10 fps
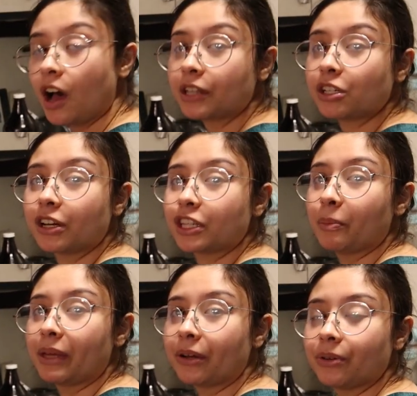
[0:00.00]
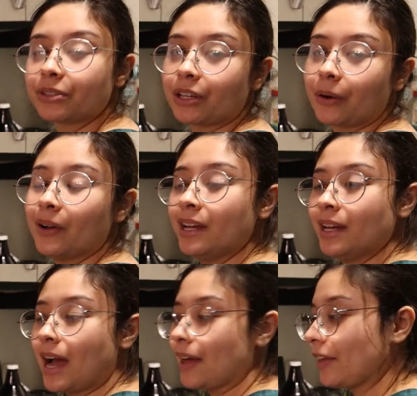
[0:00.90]
the hot dog in the middle. So
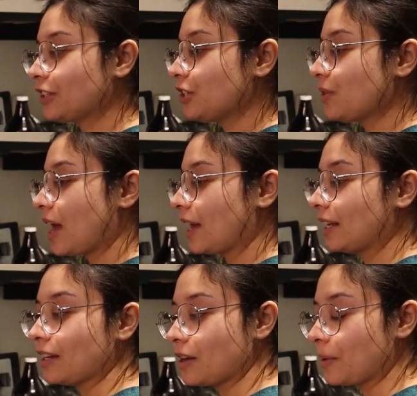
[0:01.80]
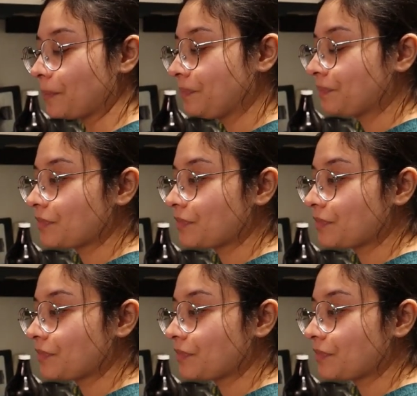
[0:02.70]
I like to do that and um,